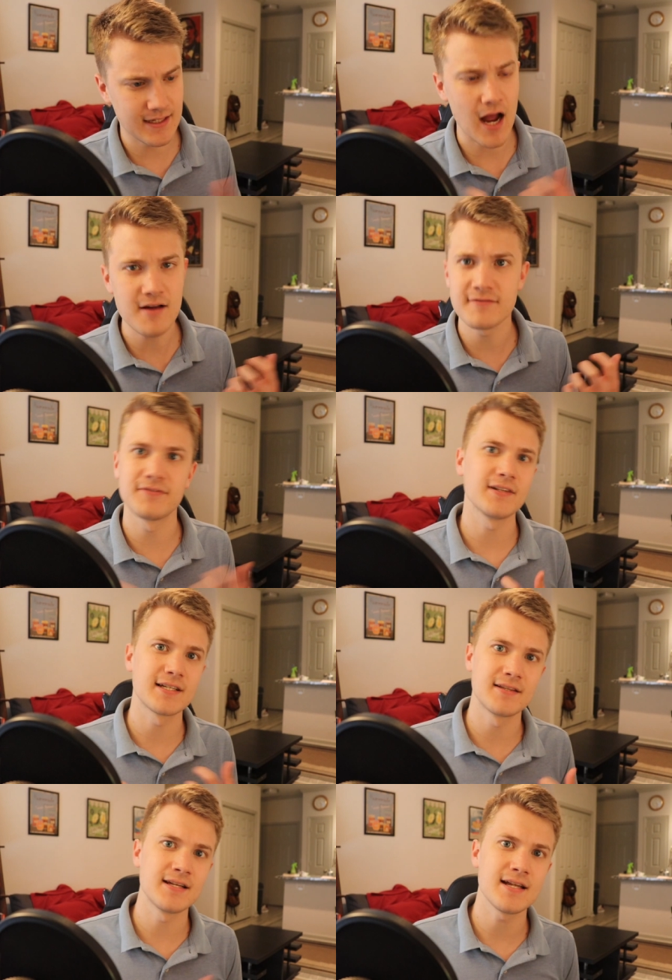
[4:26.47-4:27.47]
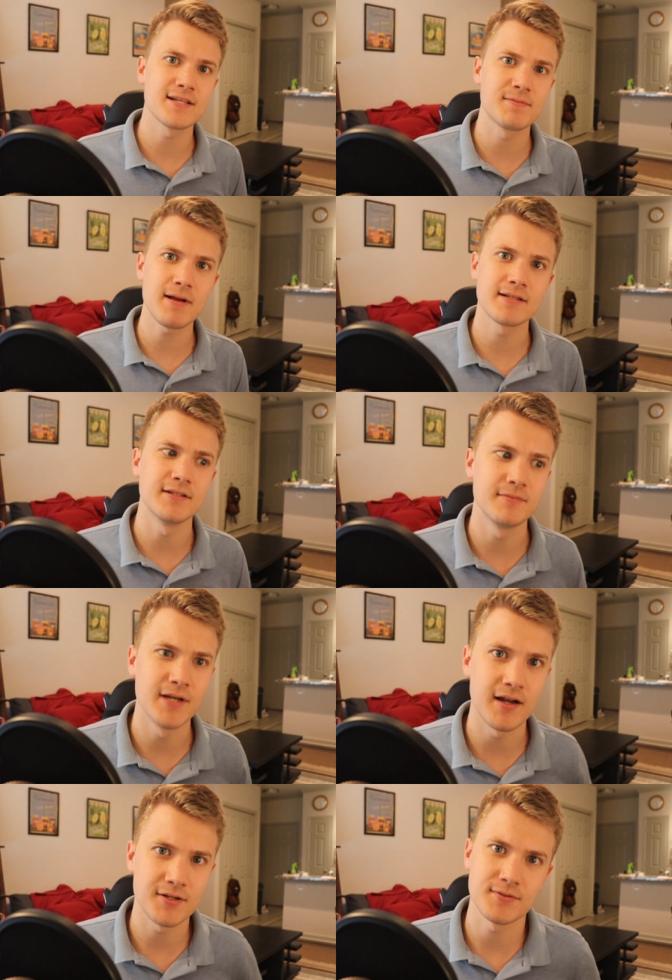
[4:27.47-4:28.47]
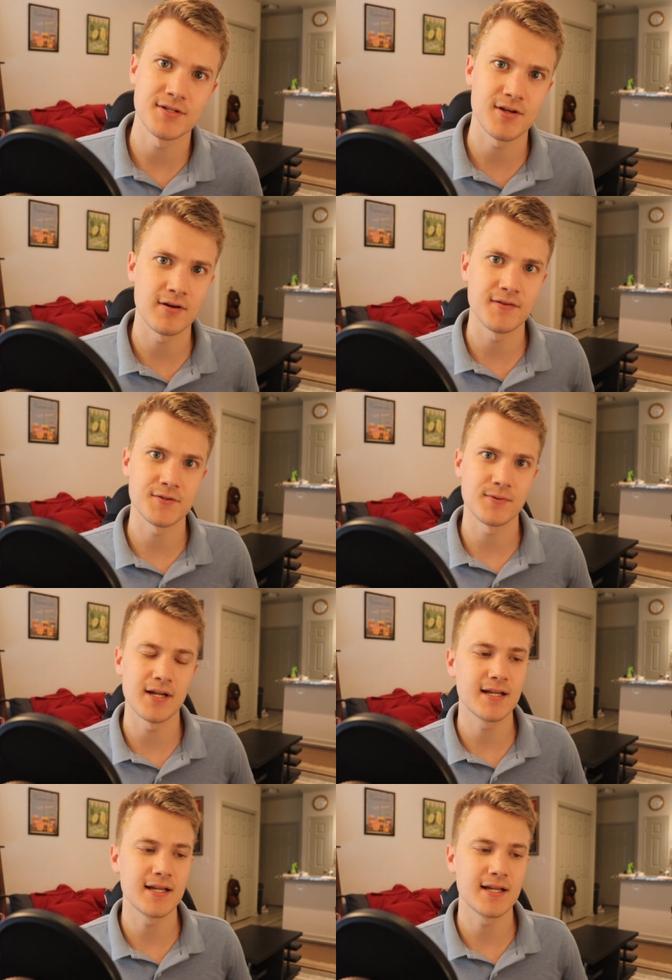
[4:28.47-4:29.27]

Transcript: conflict than I expected, to be honest, when I started this one.